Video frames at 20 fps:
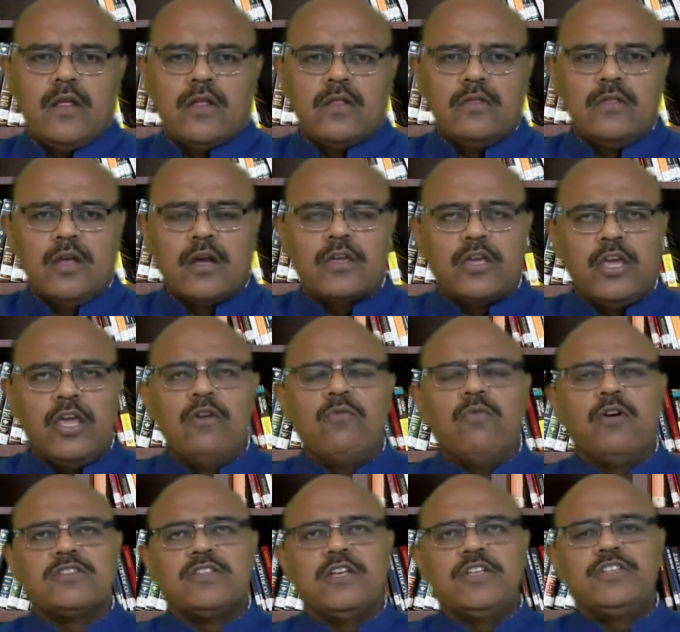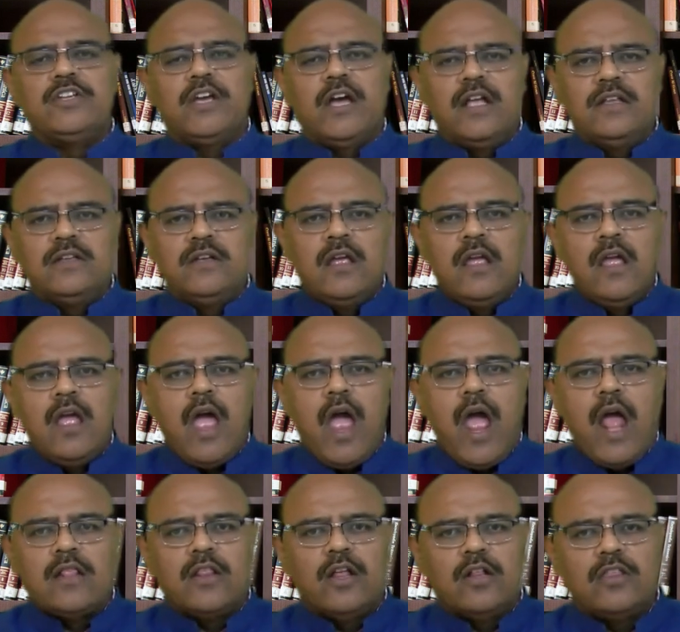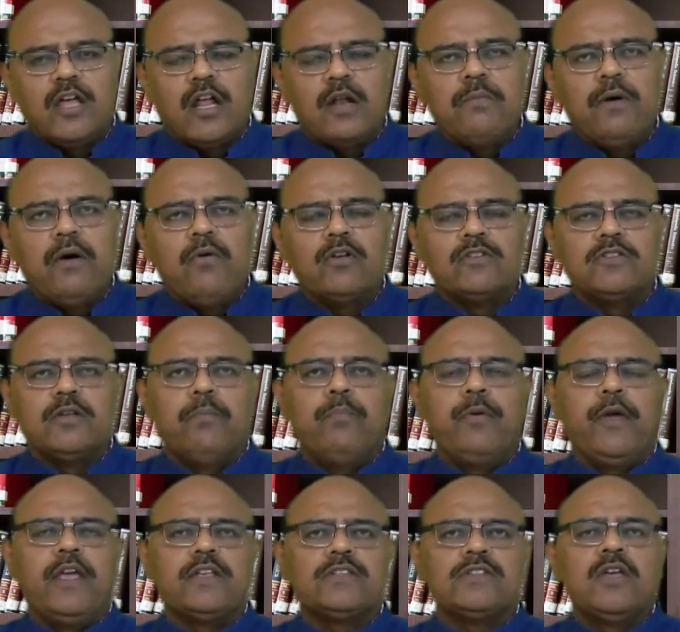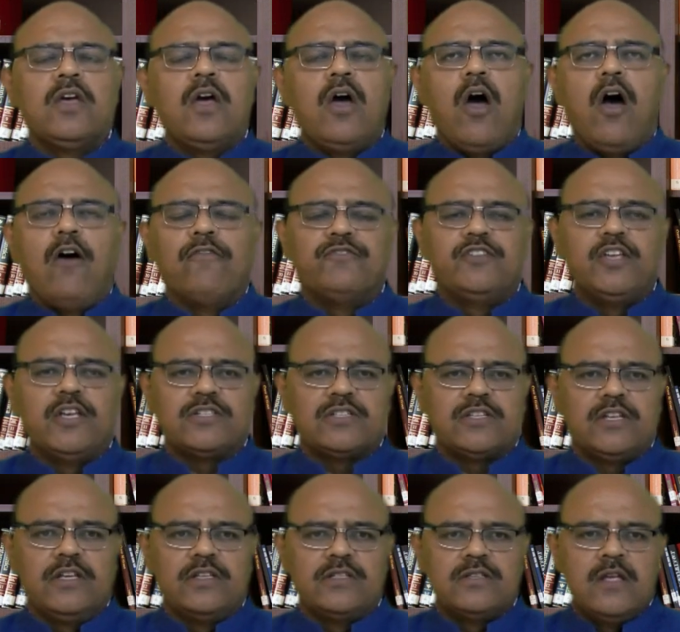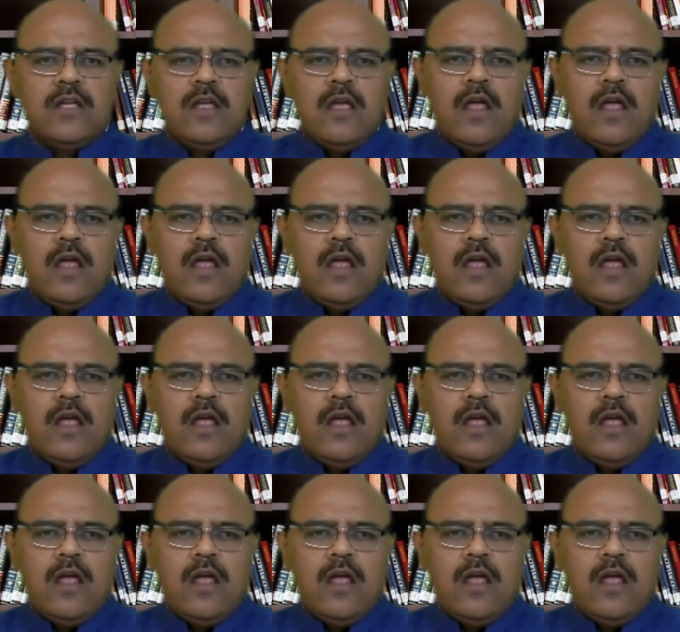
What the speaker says: The king was the judge and the dharma was the base of justice.